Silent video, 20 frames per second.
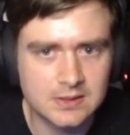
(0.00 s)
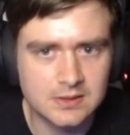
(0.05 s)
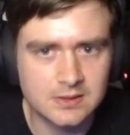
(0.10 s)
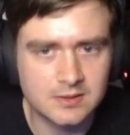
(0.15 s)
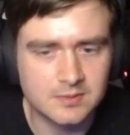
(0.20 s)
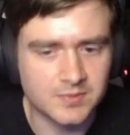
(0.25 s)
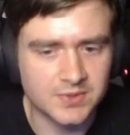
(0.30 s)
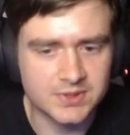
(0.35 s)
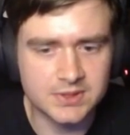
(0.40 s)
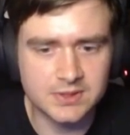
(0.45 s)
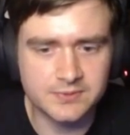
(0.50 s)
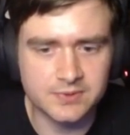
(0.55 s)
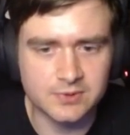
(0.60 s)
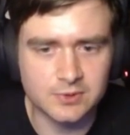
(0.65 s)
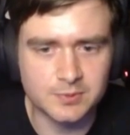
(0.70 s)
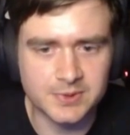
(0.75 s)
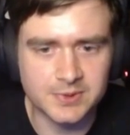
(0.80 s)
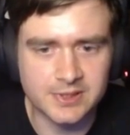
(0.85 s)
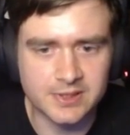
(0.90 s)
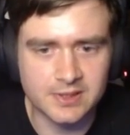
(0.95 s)
Master for
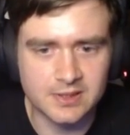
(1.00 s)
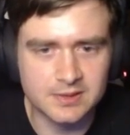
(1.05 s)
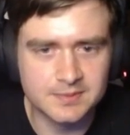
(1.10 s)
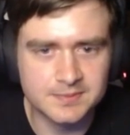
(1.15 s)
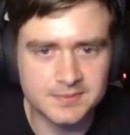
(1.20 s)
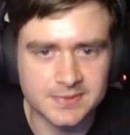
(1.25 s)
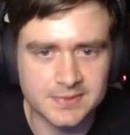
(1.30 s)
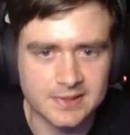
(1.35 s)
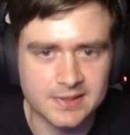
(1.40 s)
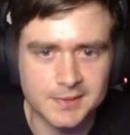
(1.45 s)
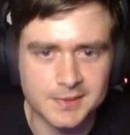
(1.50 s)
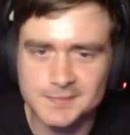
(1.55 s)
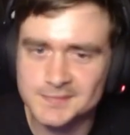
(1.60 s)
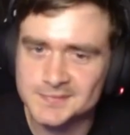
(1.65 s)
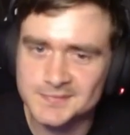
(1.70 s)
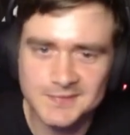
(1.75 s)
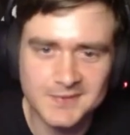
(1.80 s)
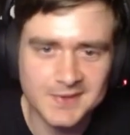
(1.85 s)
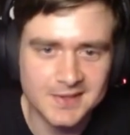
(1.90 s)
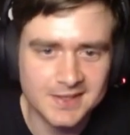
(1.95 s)
Lupercal, yeah.
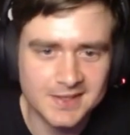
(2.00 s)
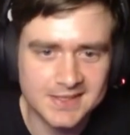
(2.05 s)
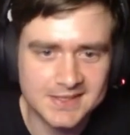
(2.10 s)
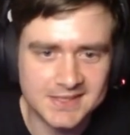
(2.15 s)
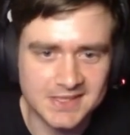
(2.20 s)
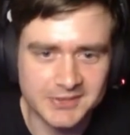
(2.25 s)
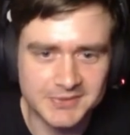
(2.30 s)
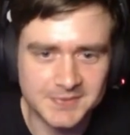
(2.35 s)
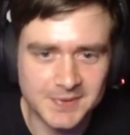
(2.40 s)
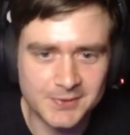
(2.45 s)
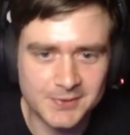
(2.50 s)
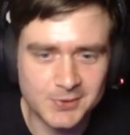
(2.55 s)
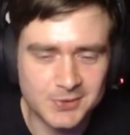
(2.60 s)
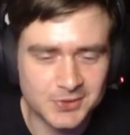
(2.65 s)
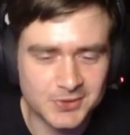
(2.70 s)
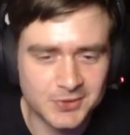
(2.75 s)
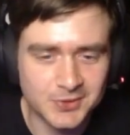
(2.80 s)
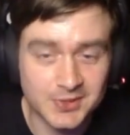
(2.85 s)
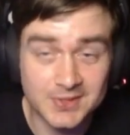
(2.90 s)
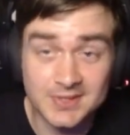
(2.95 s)
Saved by Crucial
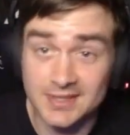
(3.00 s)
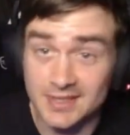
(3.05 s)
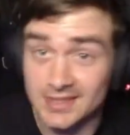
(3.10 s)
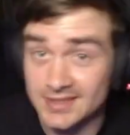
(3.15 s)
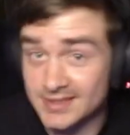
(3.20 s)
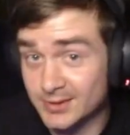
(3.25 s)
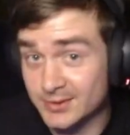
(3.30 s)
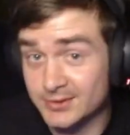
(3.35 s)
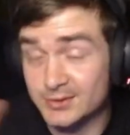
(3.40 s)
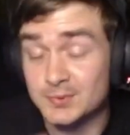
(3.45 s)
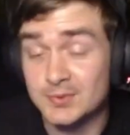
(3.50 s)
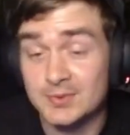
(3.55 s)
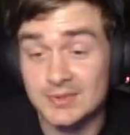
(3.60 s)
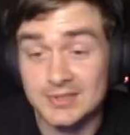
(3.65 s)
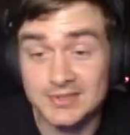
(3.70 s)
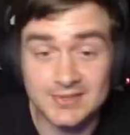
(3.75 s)
Choice, yeah, I told you boys,